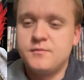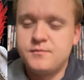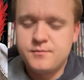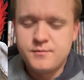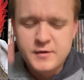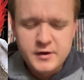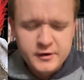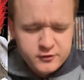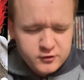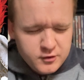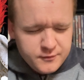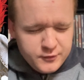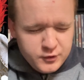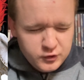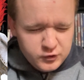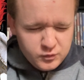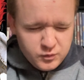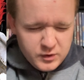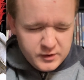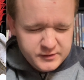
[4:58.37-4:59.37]
mixed
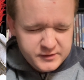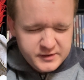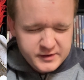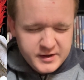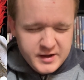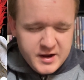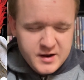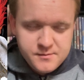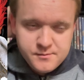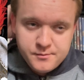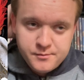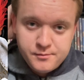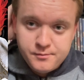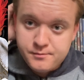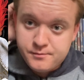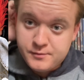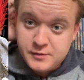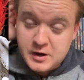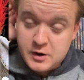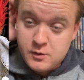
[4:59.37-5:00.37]
reviews once again.
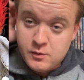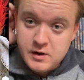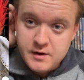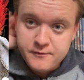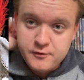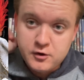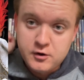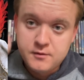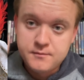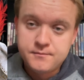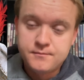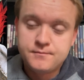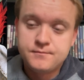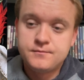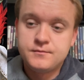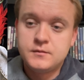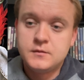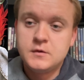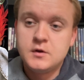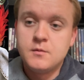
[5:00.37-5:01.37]
However,
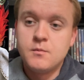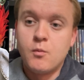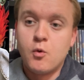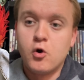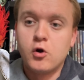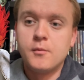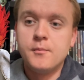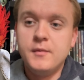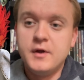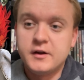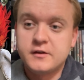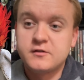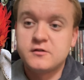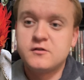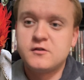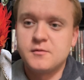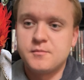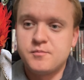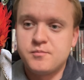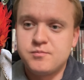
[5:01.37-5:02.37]
more mixed
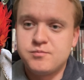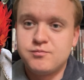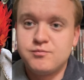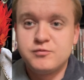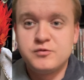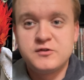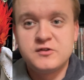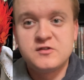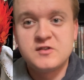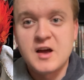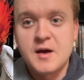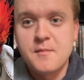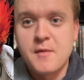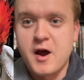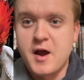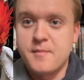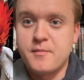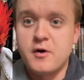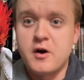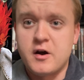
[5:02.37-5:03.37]
to
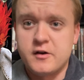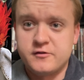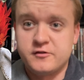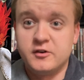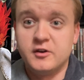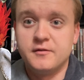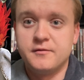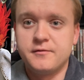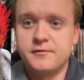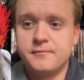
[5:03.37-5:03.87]
semi positive.